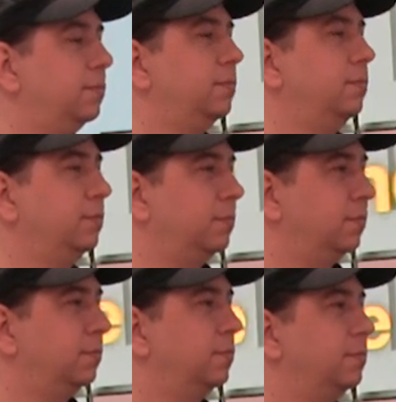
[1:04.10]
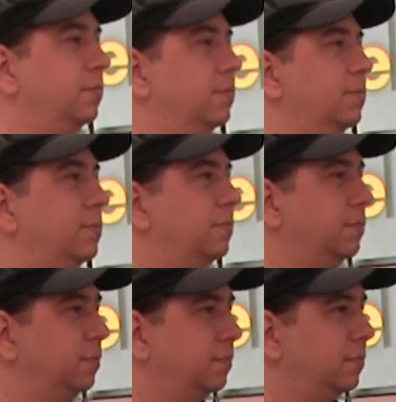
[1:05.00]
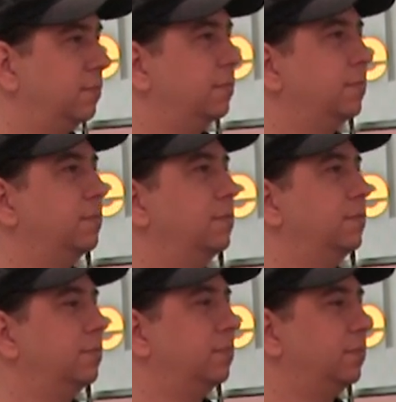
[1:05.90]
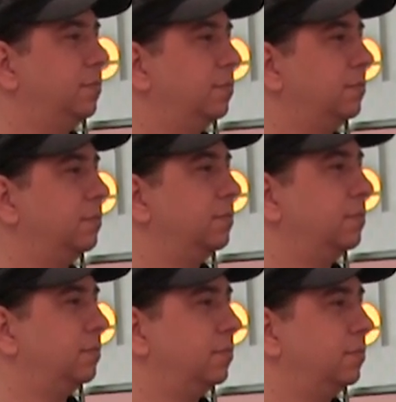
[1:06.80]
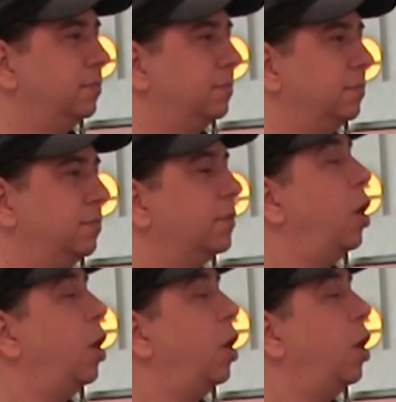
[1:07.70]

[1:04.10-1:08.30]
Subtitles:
This person isn't speaking.